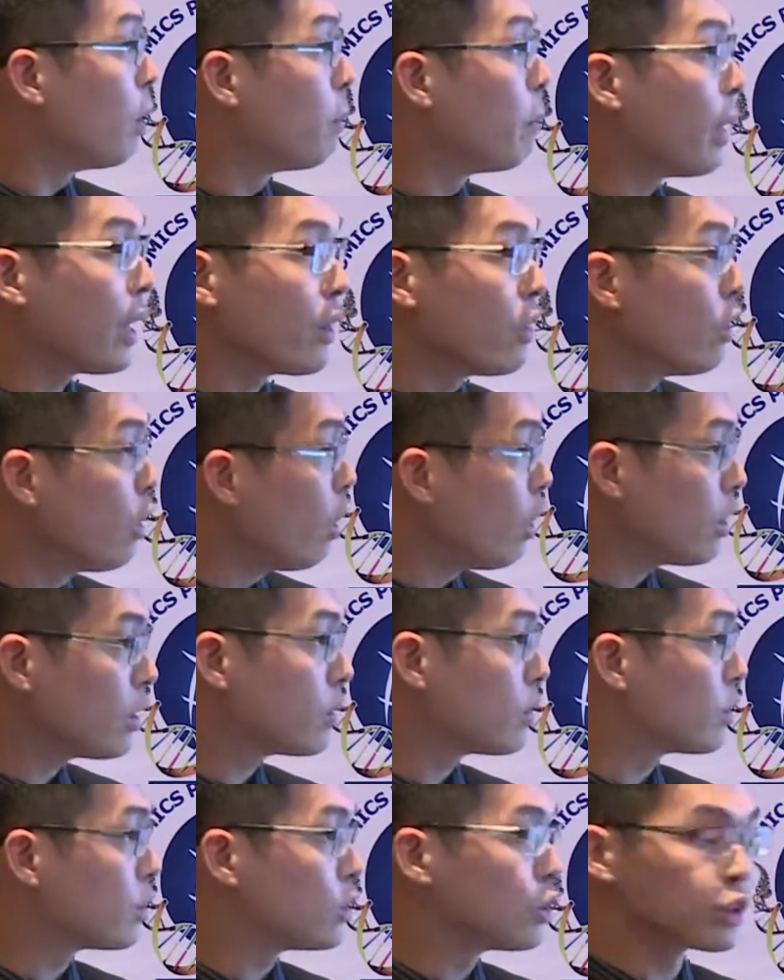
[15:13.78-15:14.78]
but not
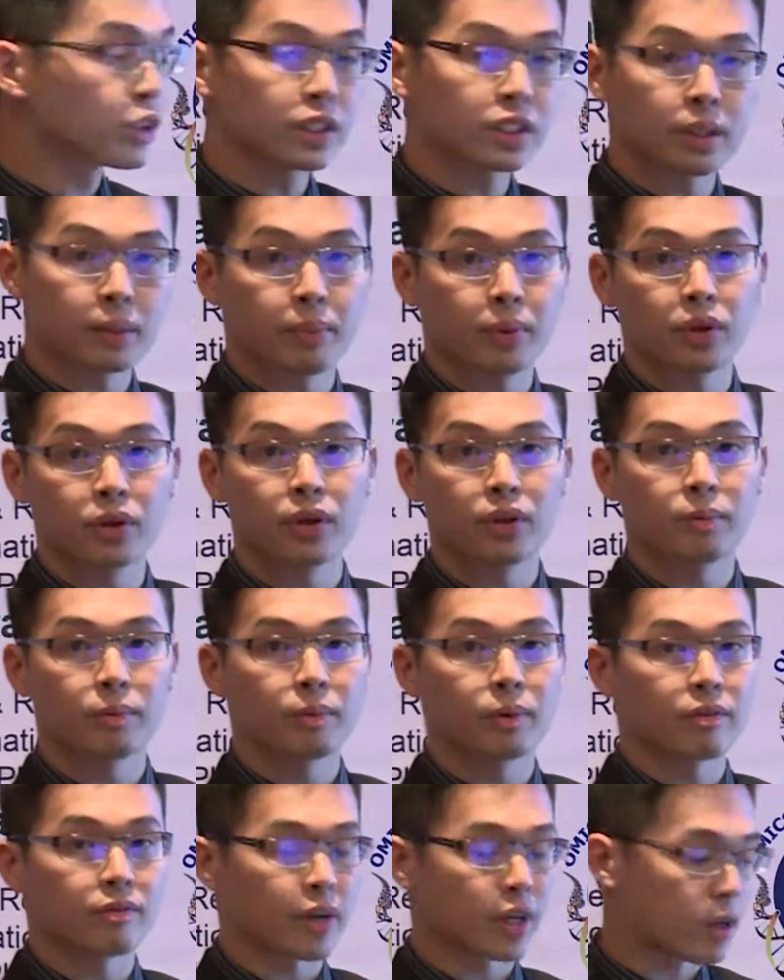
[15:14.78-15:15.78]
using the
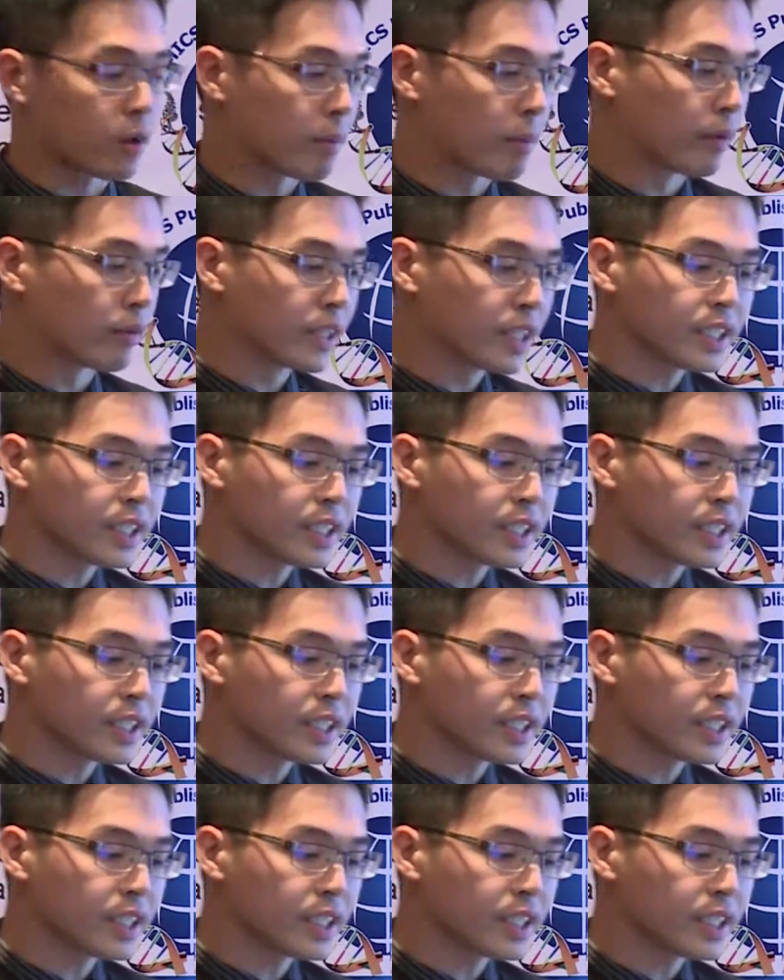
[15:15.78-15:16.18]
purified compound.